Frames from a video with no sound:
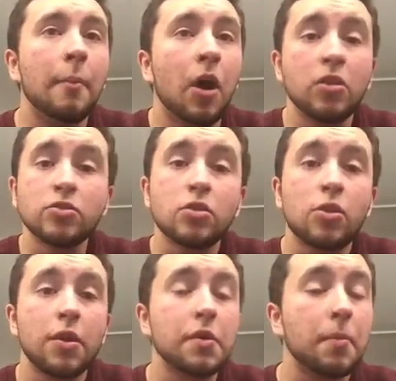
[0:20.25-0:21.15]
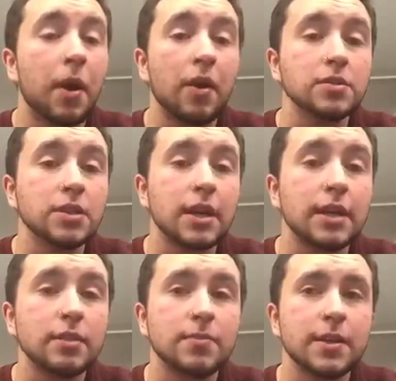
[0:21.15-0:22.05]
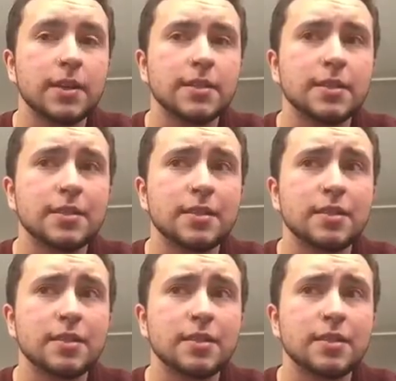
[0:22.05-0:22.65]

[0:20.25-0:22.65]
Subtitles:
Also going to apologize because since